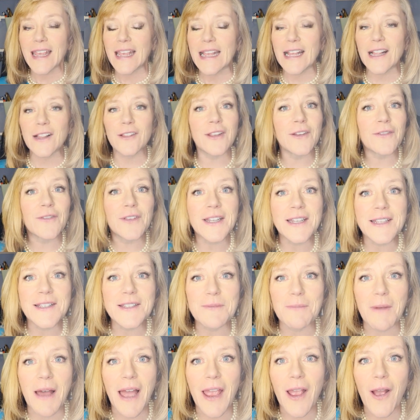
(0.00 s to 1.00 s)
Cleveland
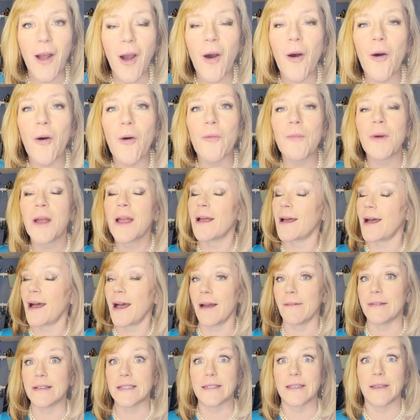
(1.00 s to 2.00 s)
is my home.
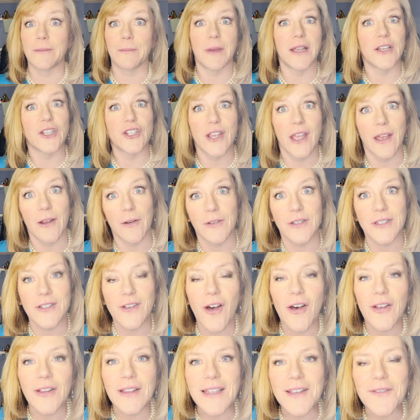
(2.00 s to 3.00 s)
Obviously, my channel is
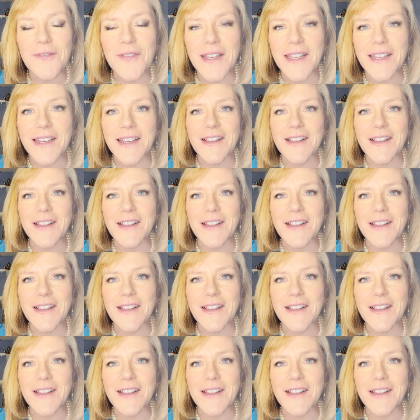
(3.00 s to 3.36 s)
called Living in